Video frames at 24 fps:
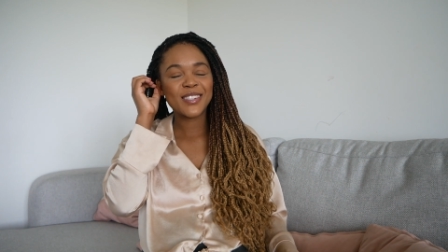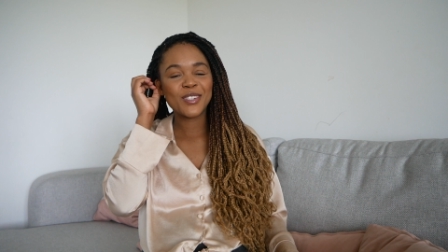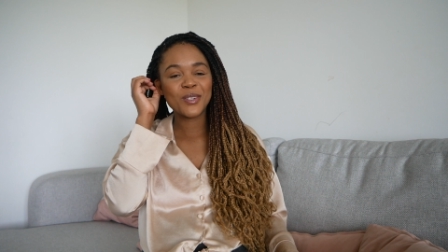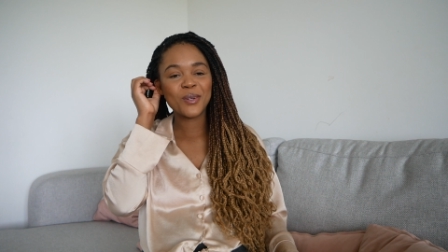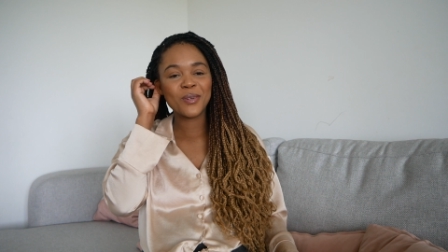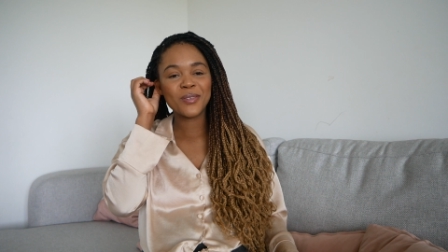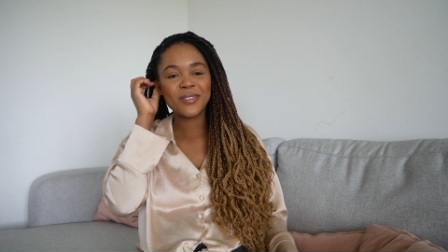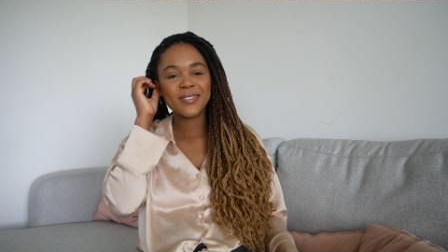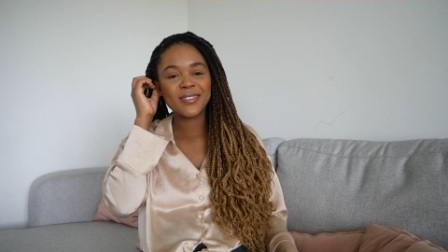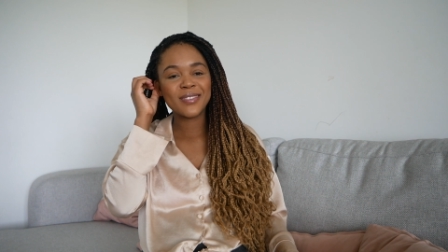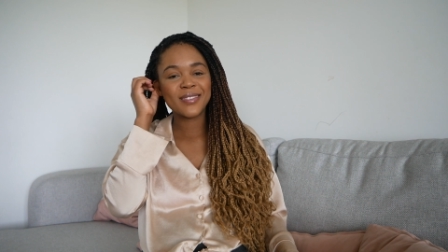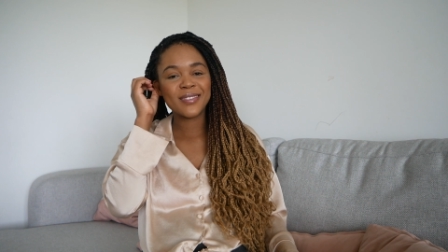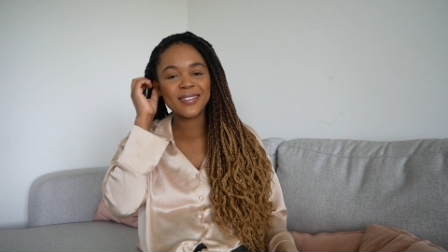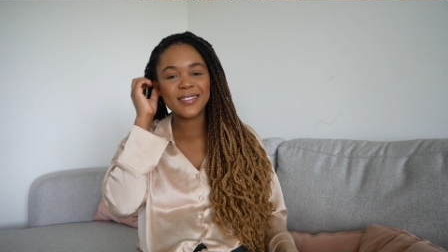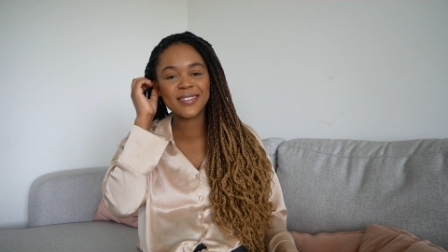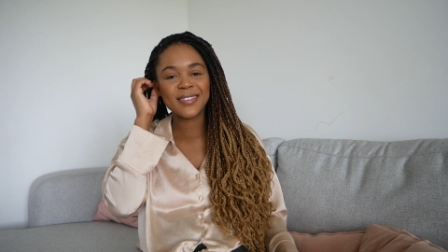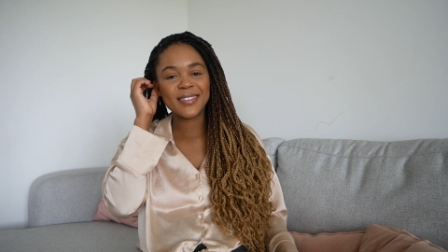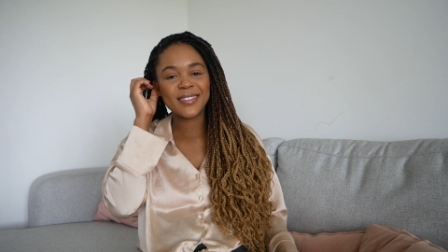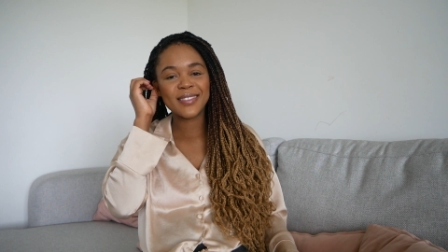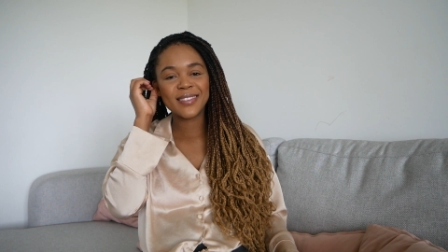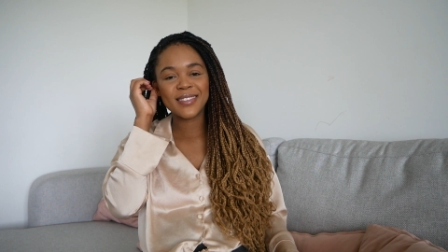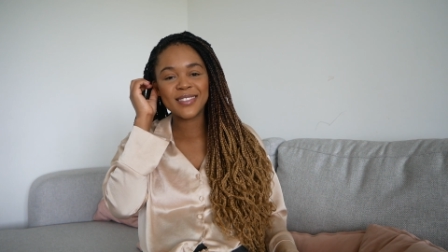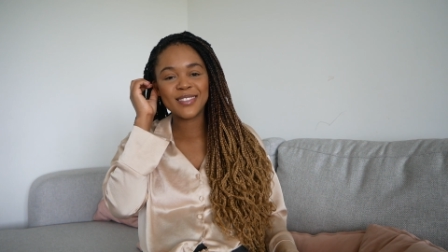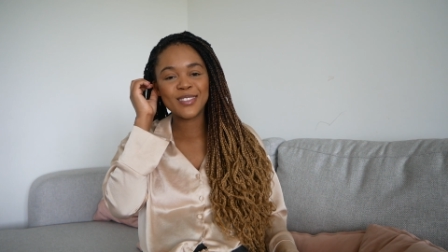Don't,
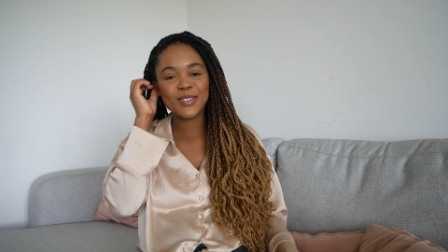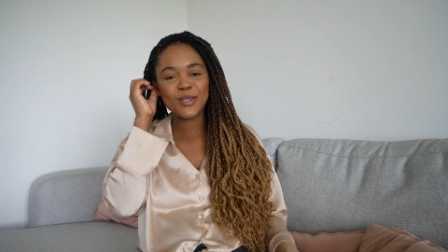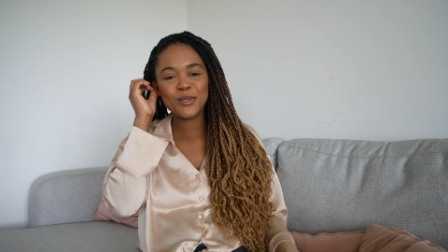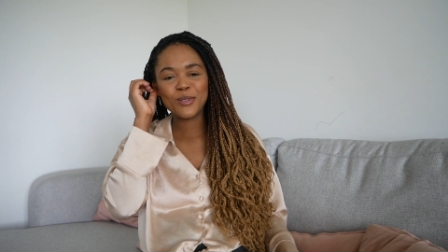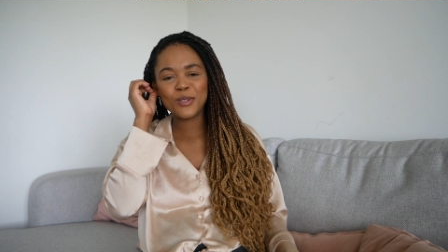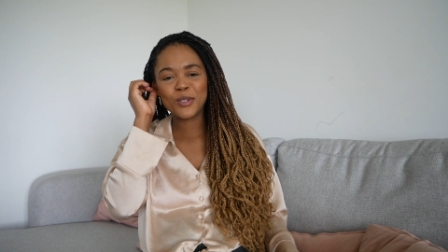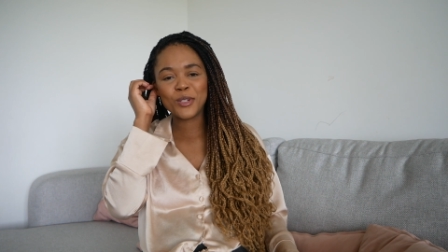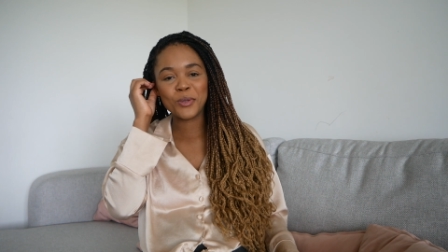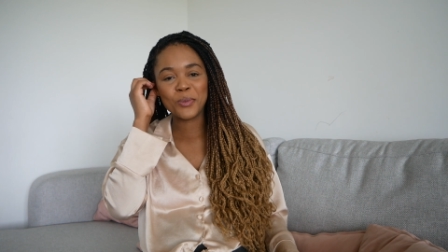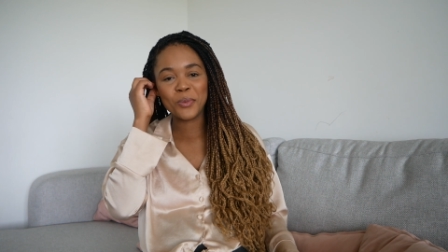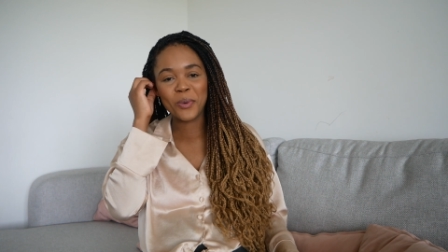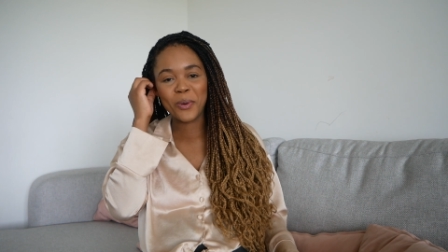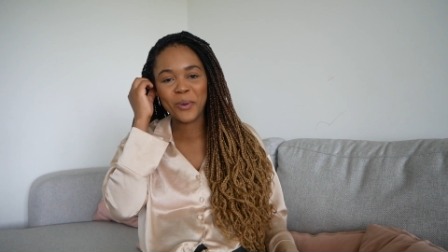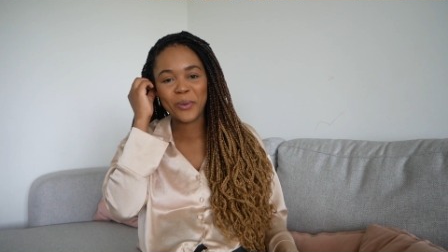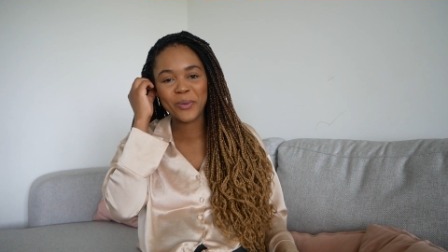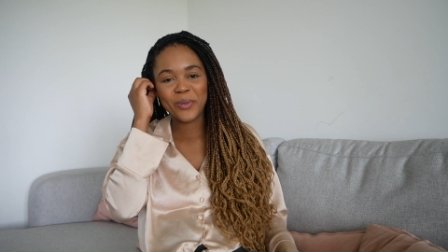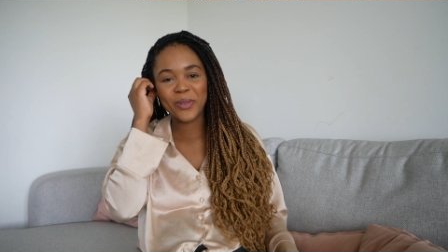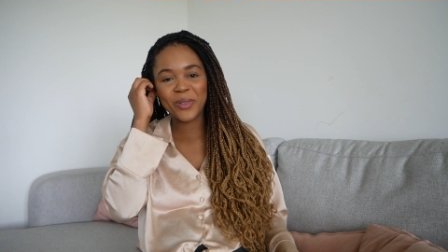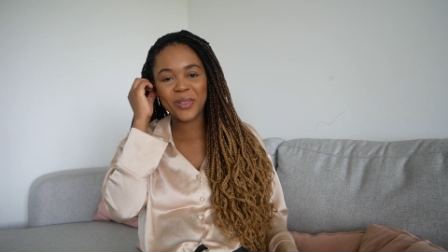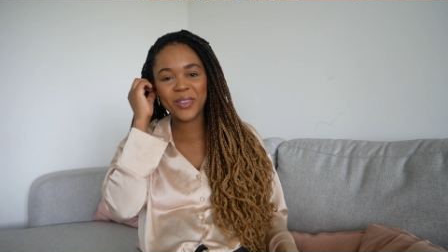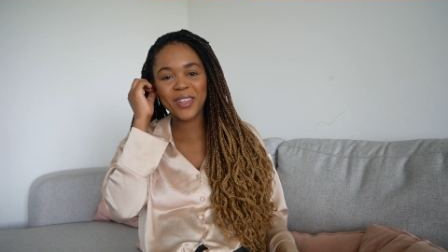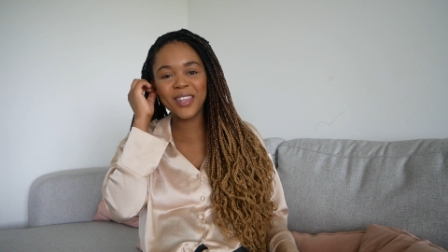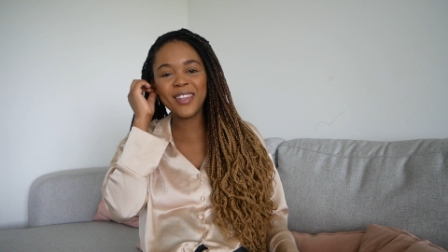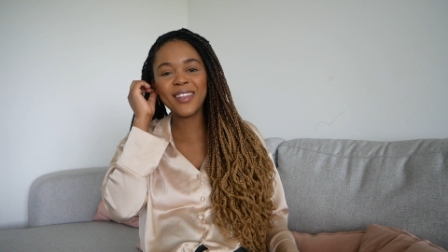don't do
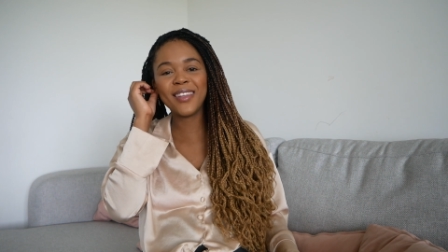both.